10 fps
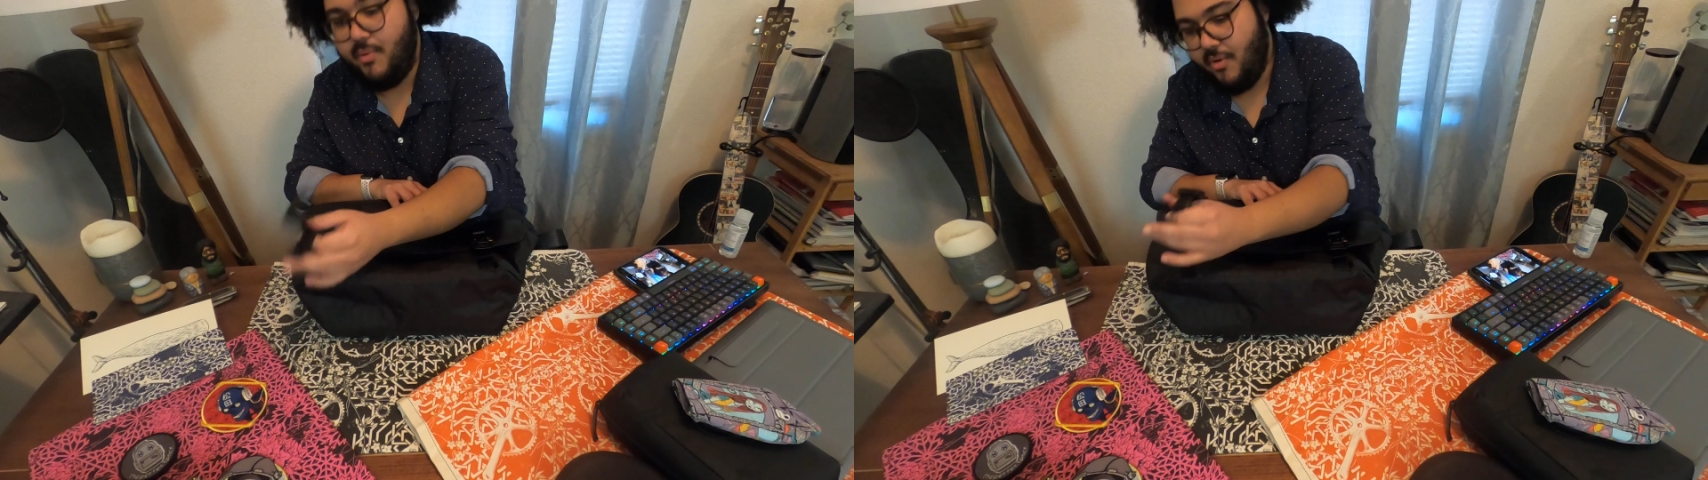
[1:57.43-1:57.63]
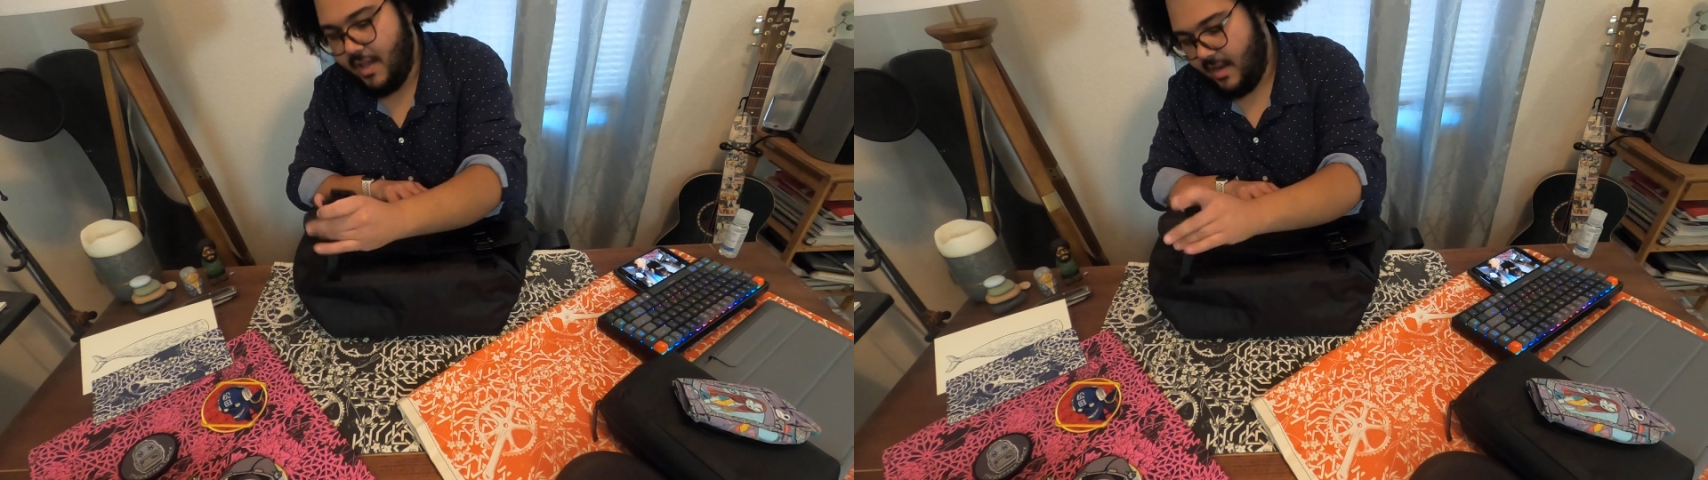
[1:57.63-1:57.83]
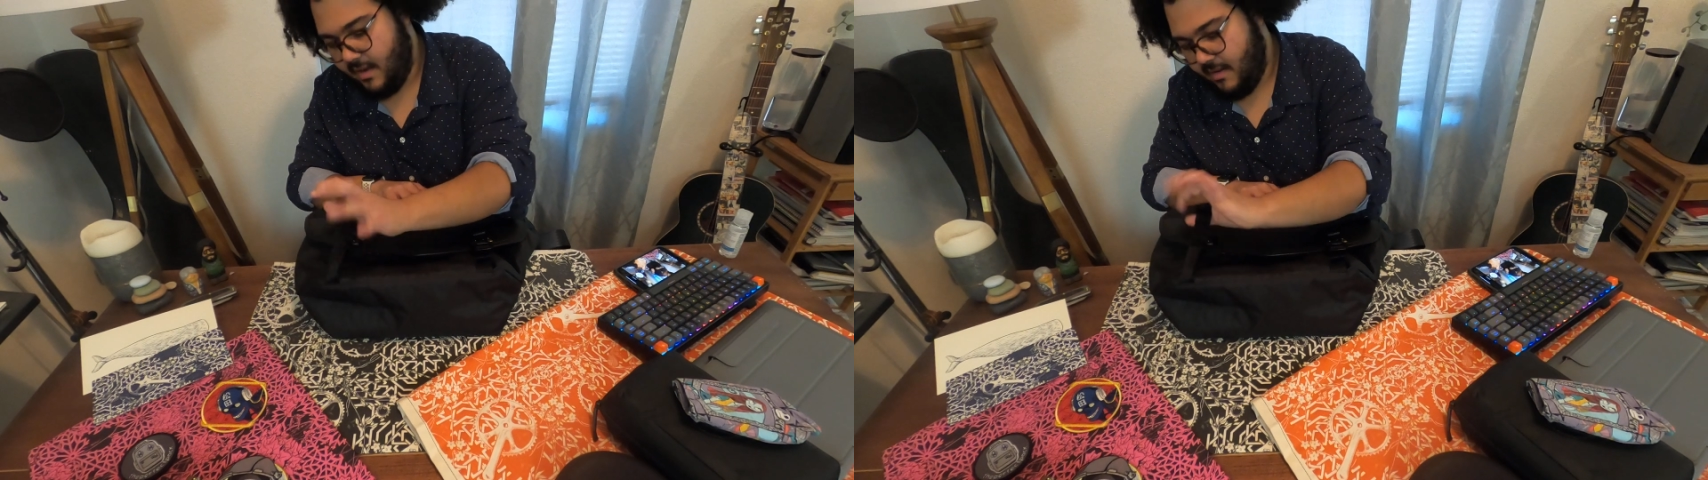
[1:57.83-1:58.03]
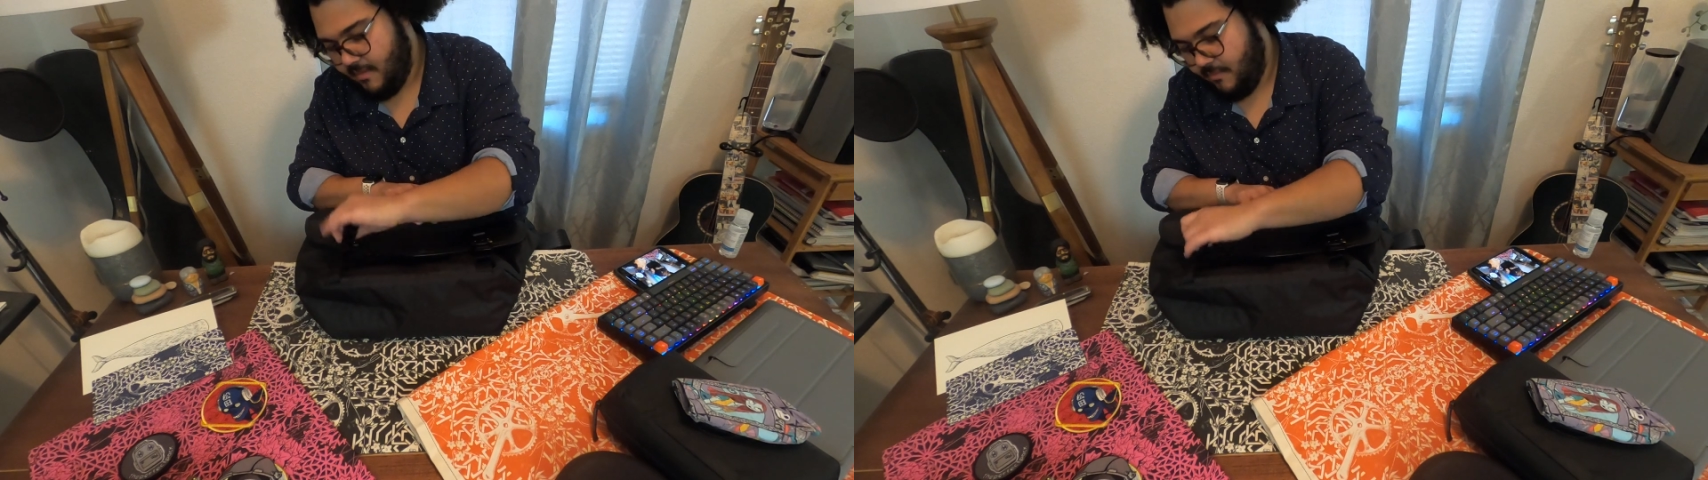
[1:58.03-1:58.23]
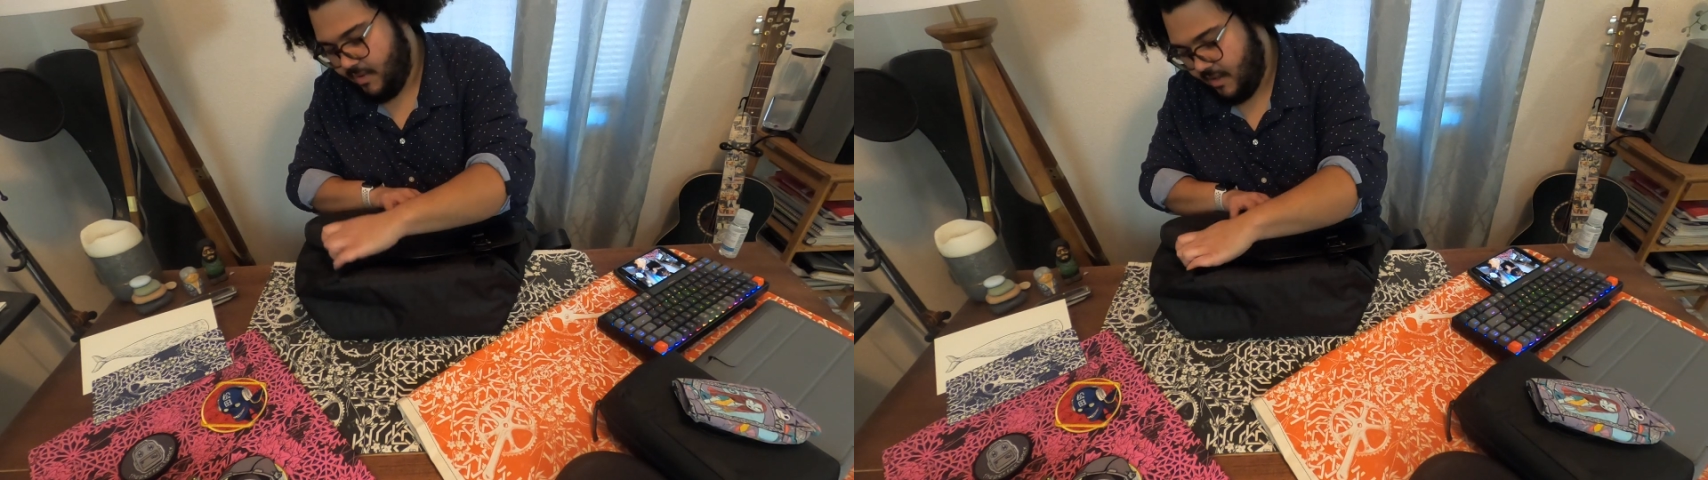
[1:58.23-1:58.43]
point,
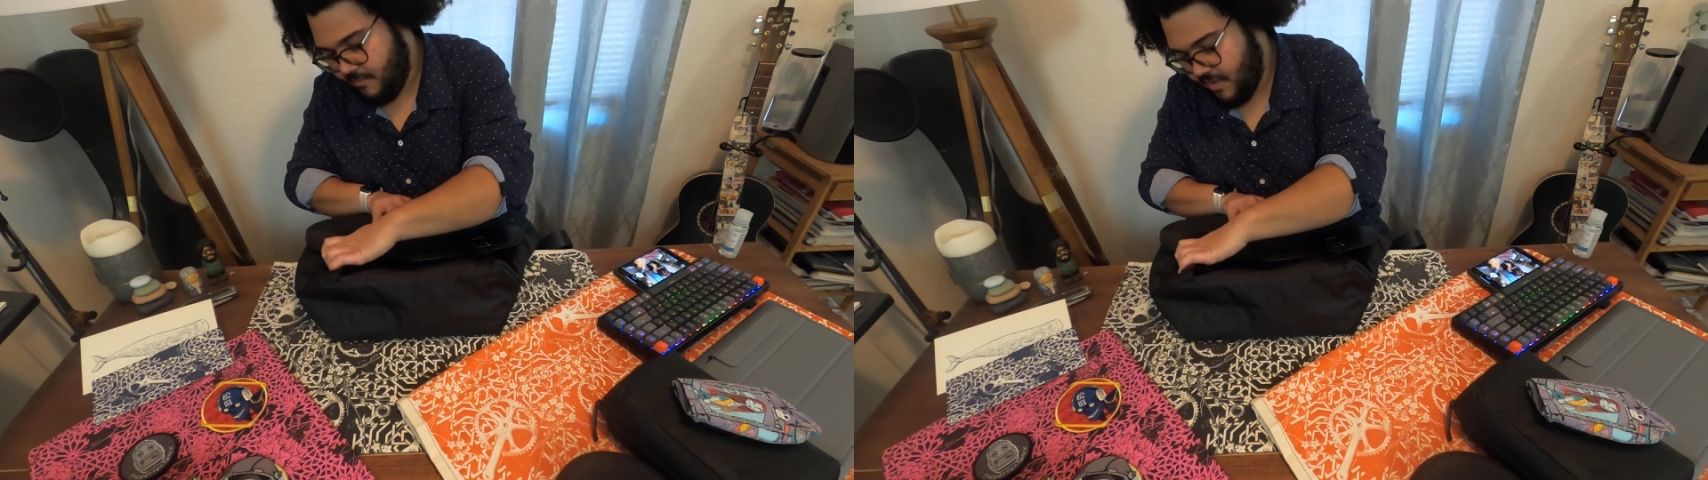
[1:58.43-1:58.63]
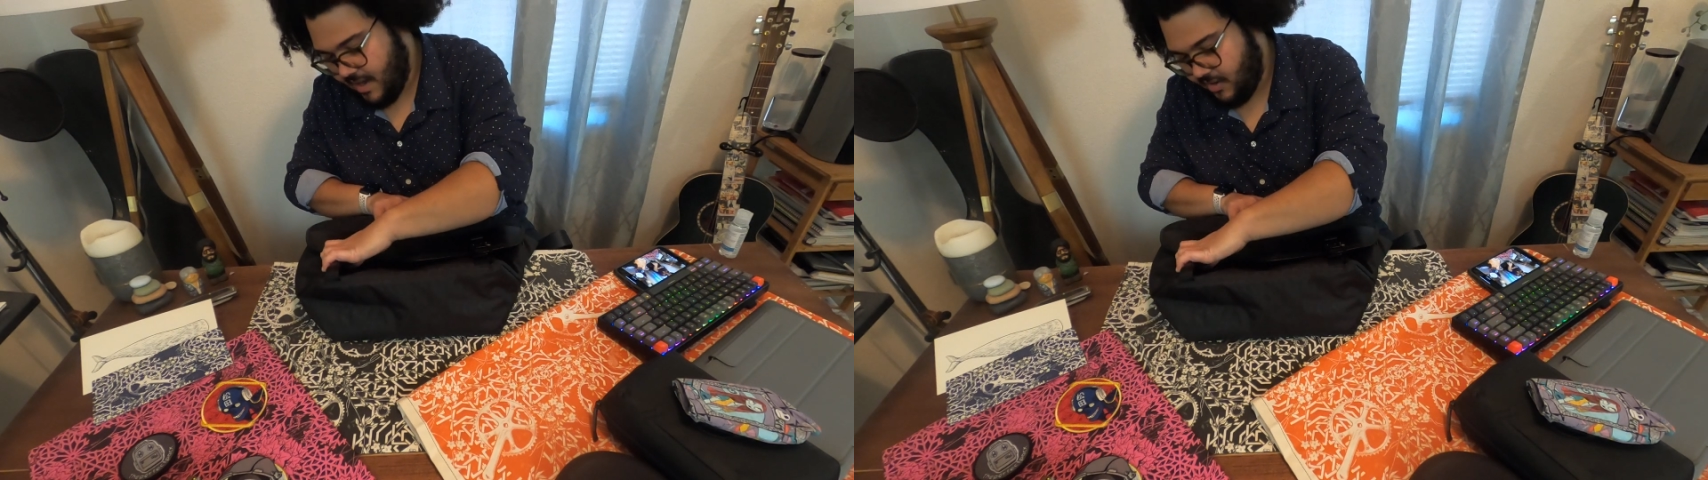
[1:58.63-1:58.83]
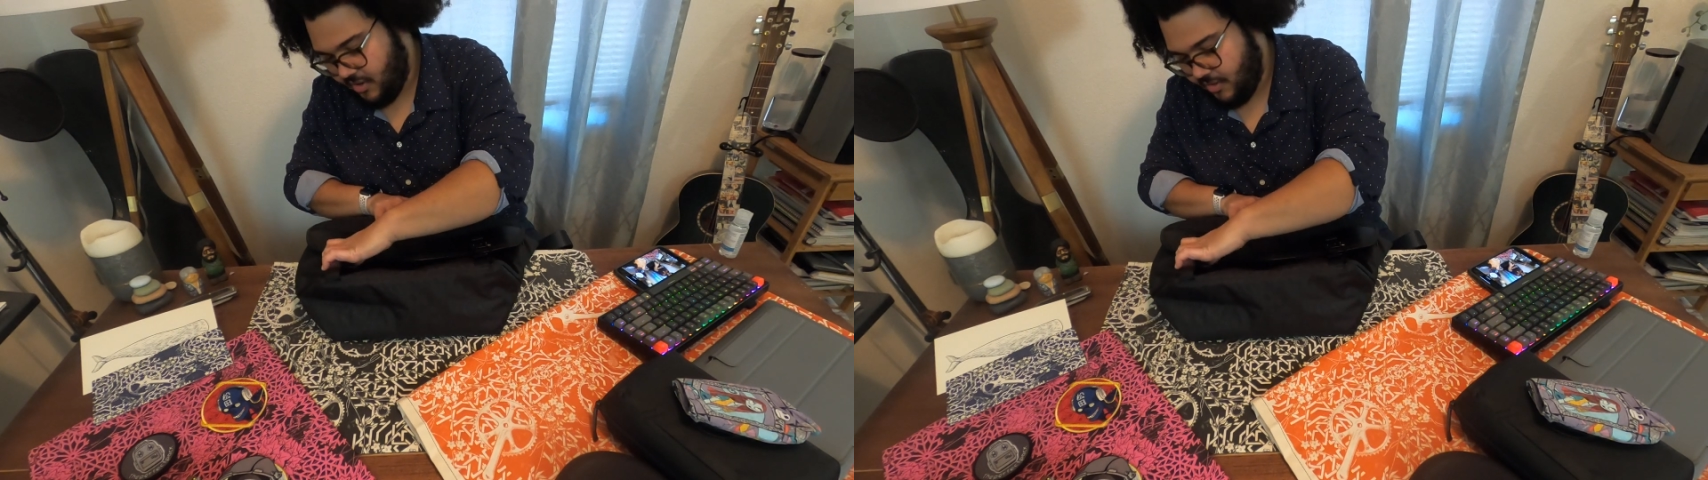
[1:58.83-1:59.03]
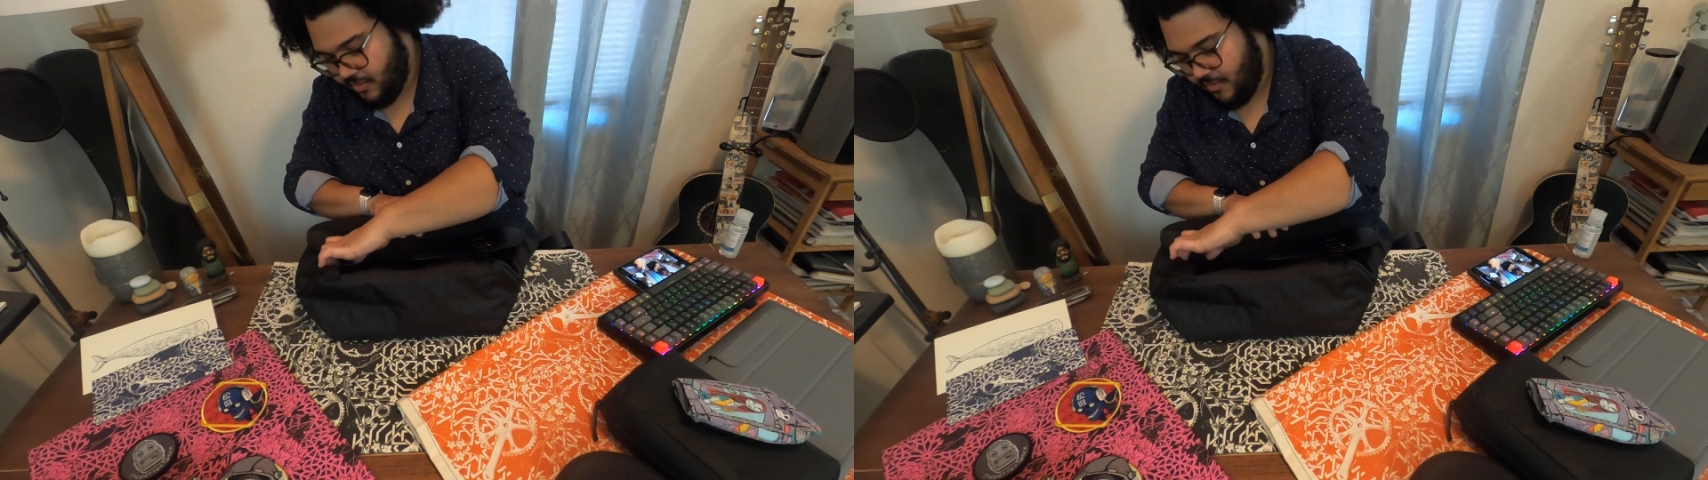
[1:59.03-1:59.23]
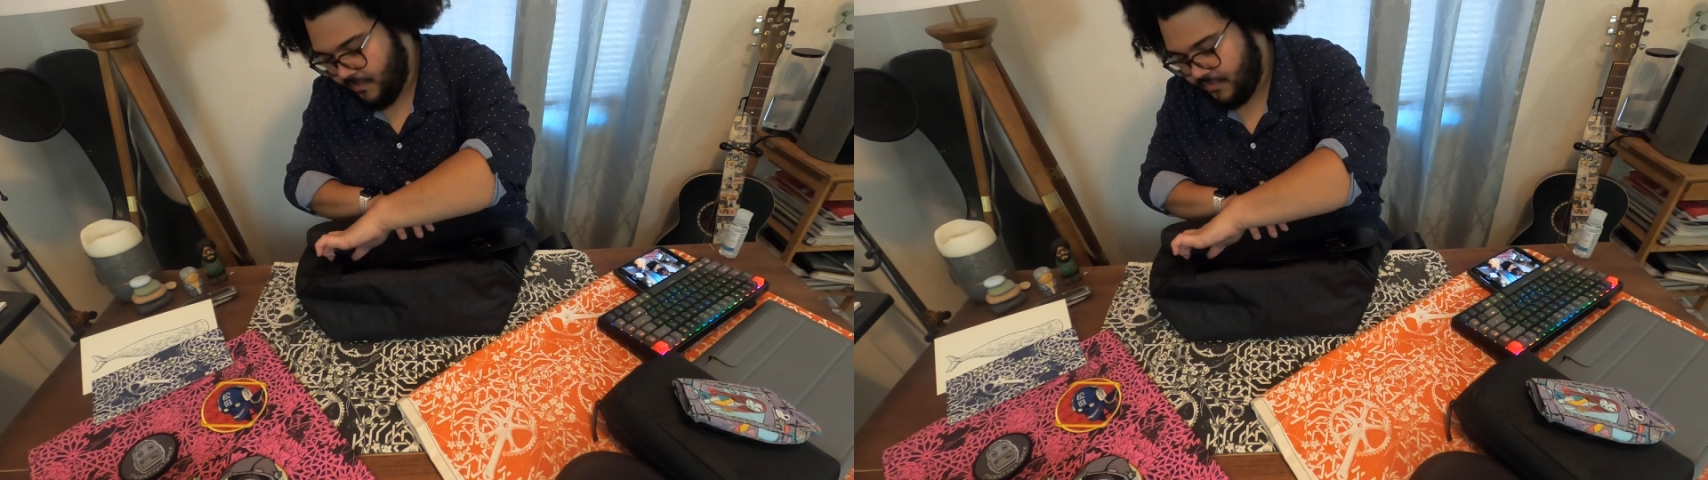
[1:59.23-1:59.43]
being brand new,